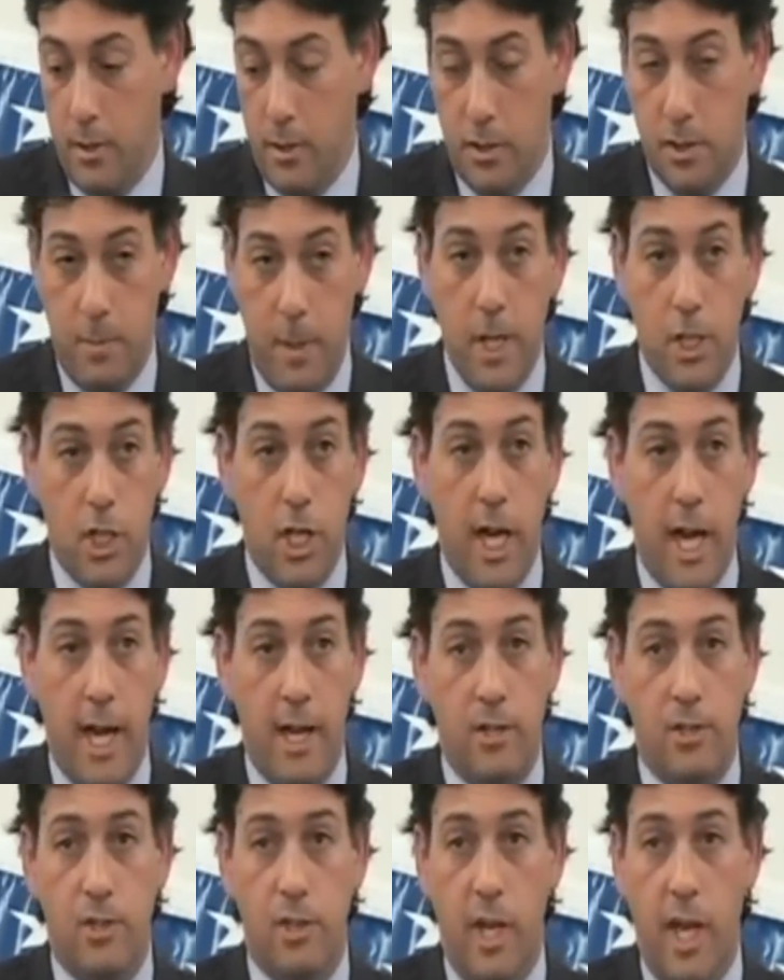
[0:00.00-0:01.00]
speech
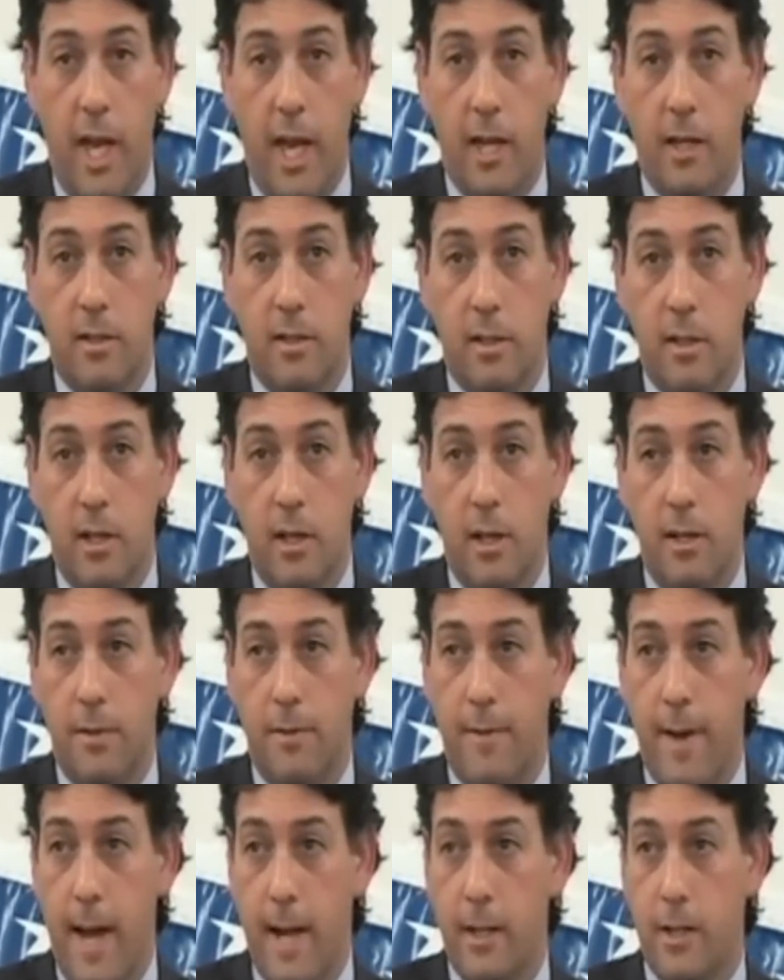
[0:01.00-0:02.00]
case. And uh, in
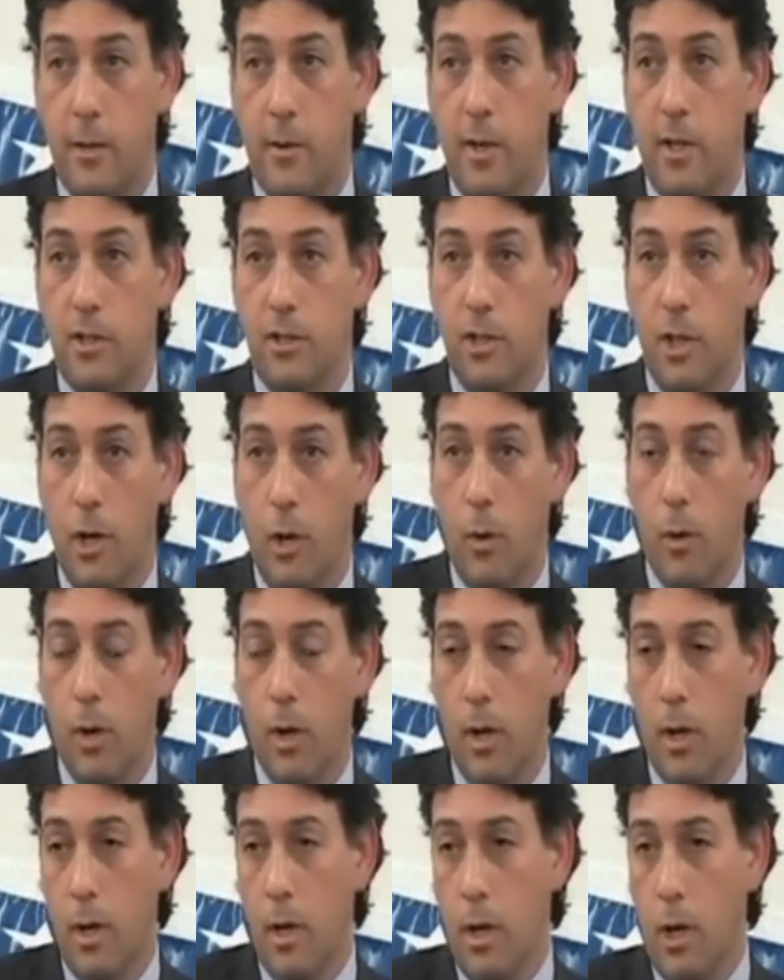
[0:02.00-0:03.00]
fact, there is no
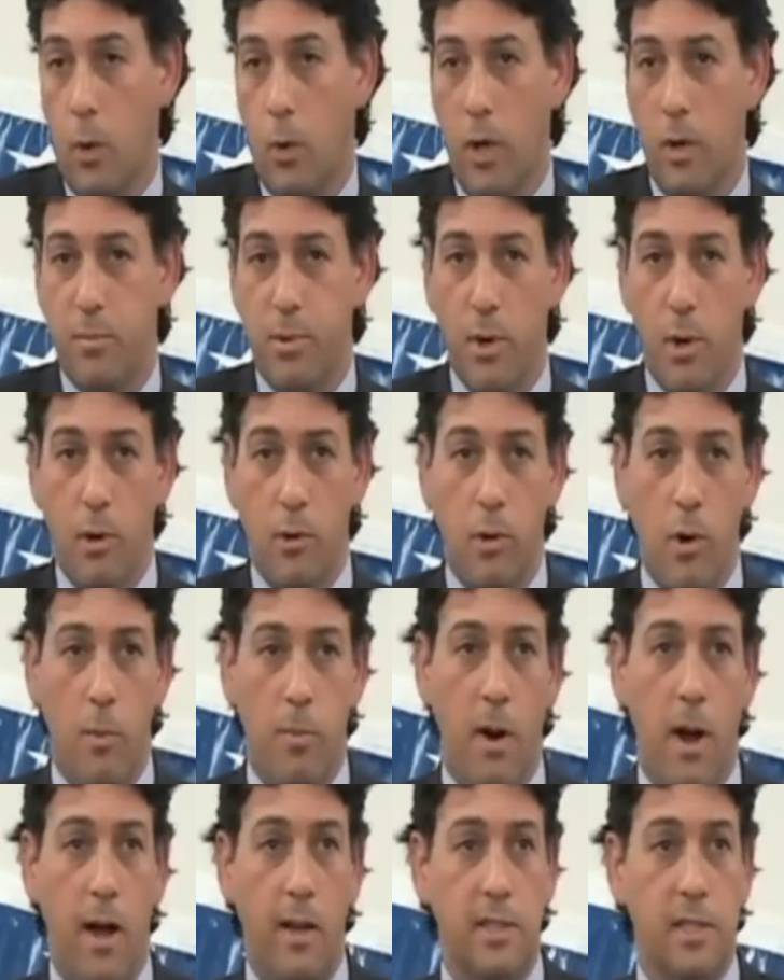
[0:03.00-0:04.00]
quid pro quo
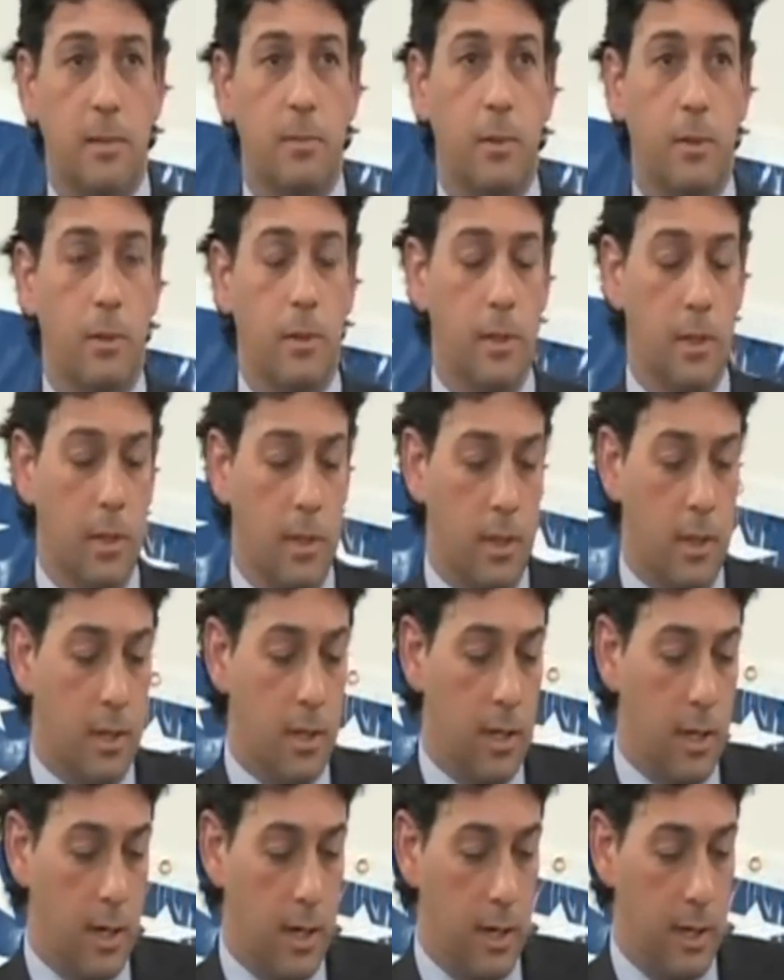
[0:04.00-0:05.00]
possible.
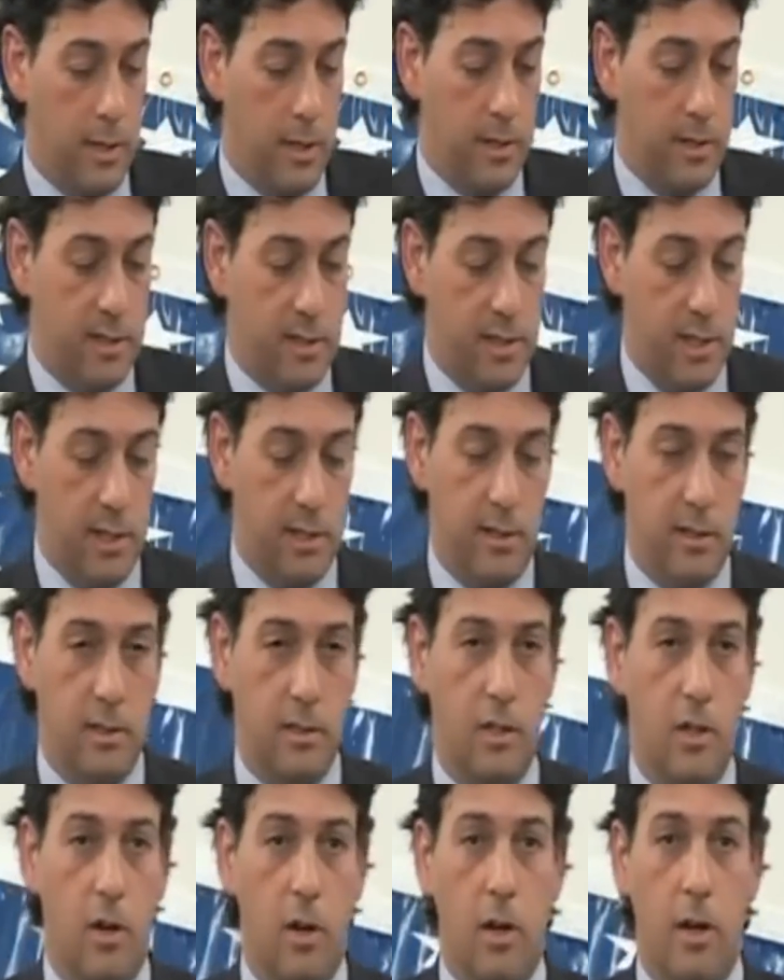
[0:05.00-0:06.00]
Uh, the decedent is
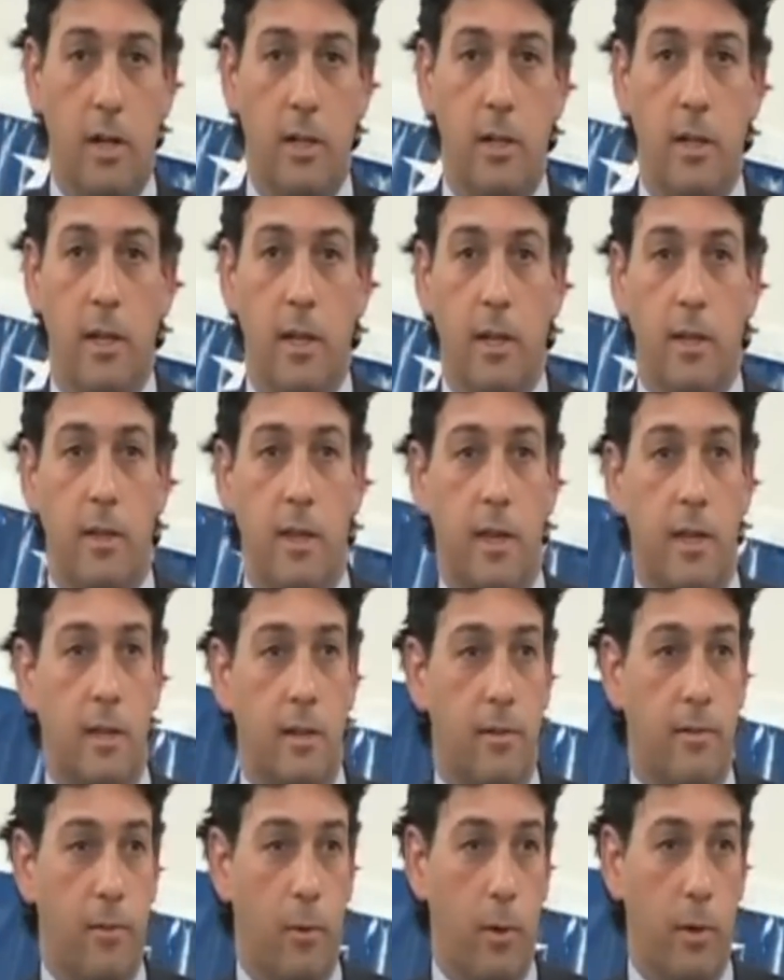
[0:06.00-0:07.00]
gone, they
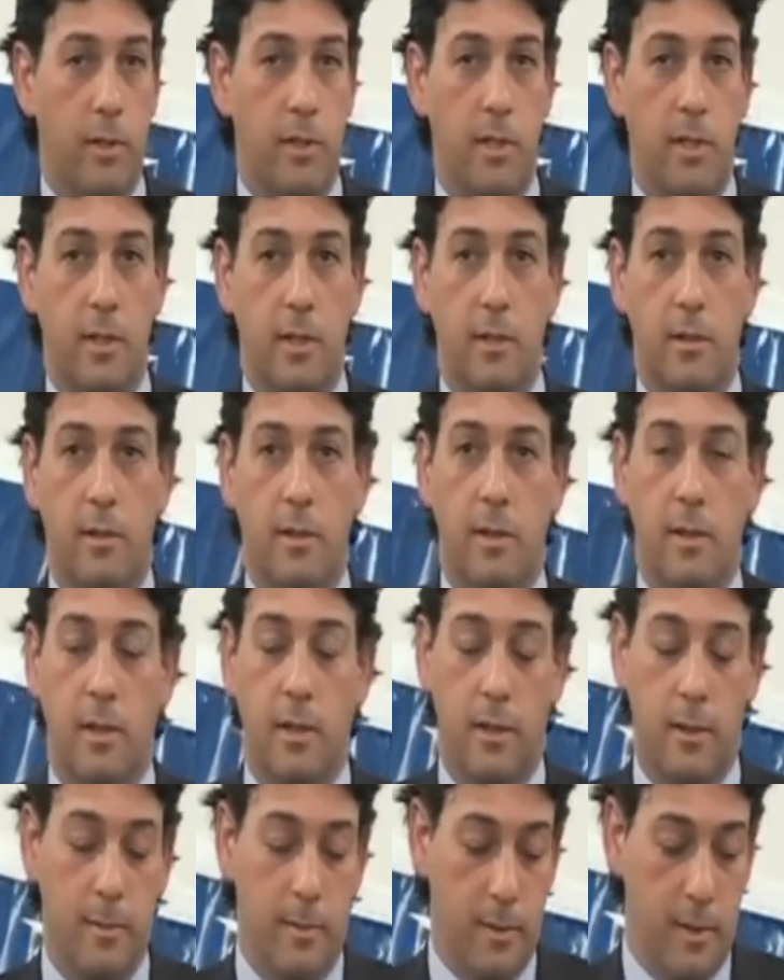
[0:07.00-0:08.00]
can afford to uh,
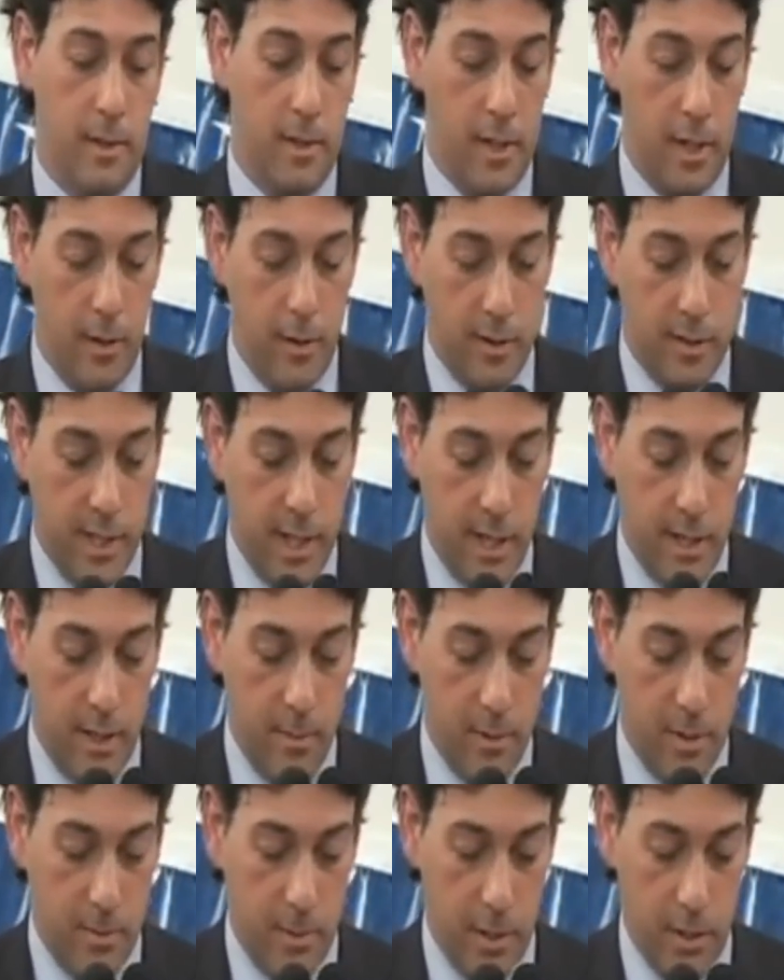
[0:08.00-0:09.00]
uh, irritate
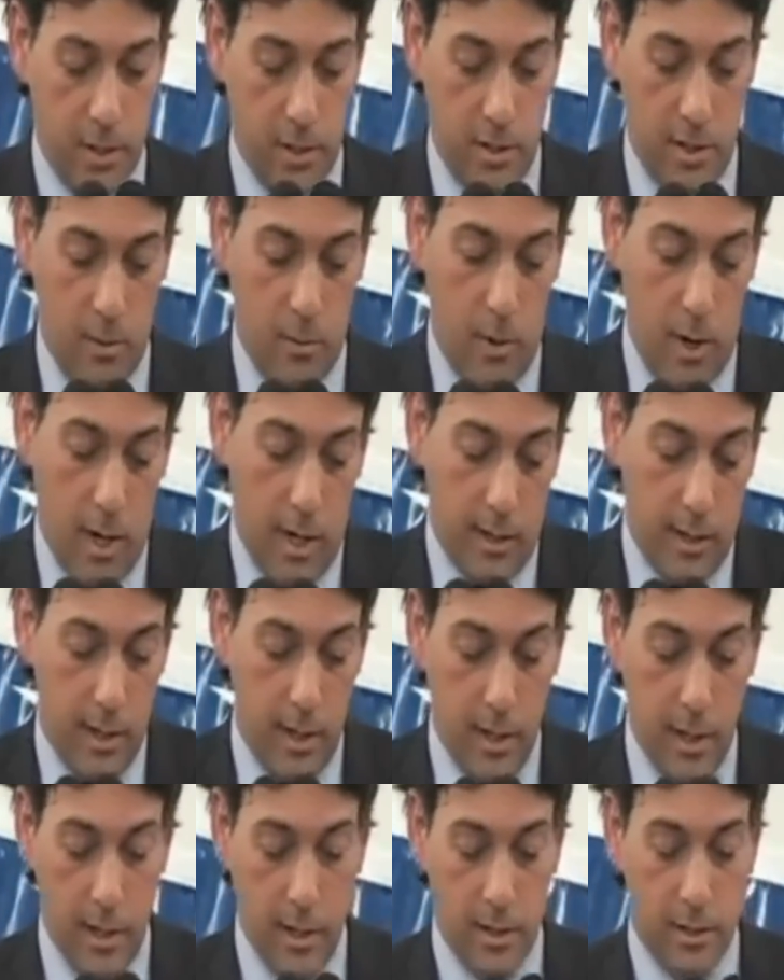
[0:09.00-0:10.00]
him as much as they want,
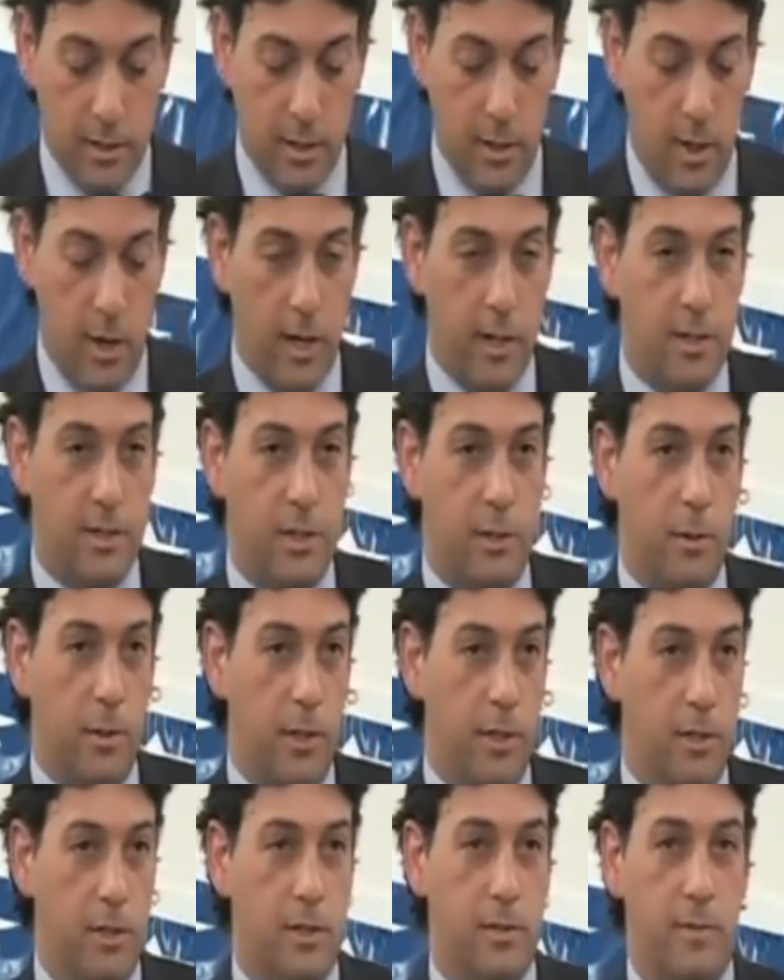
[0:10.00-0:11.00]
so long as their
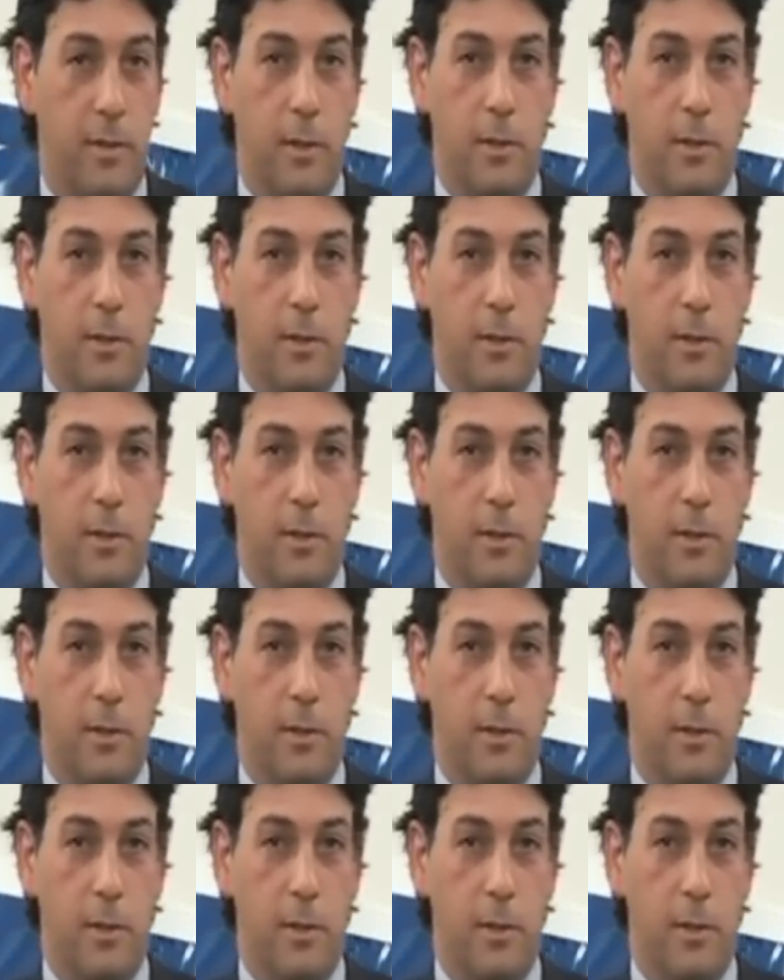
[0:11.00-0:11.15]
religious